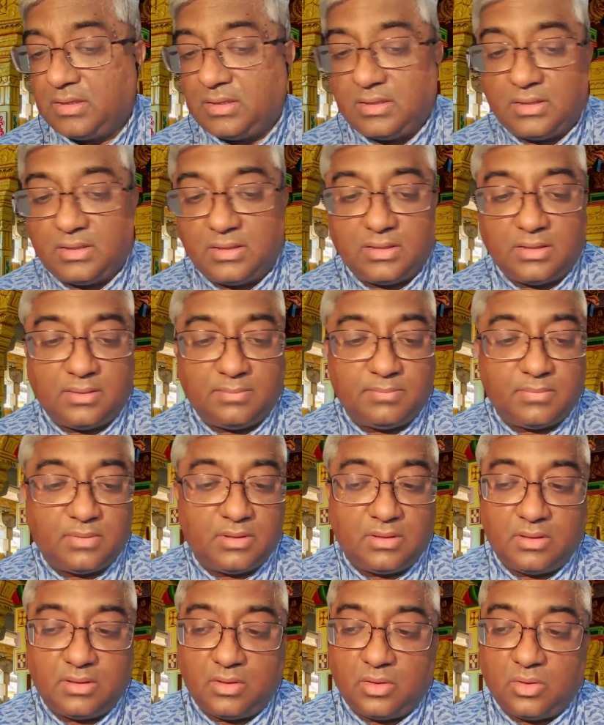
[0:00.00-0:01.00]

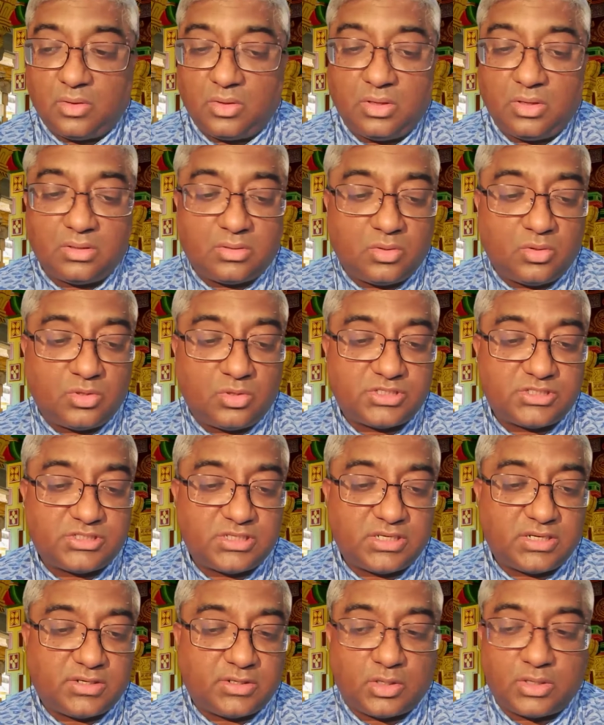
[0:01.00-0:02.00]
All
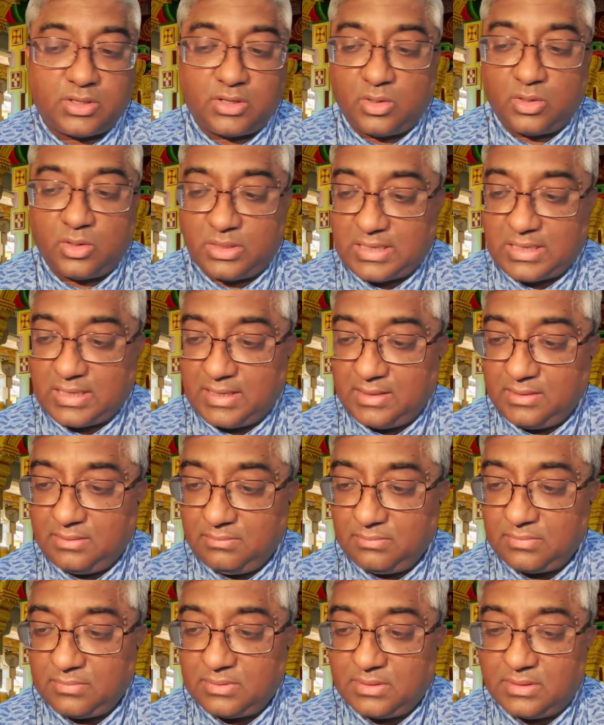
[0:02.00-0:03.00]
courses are taught online,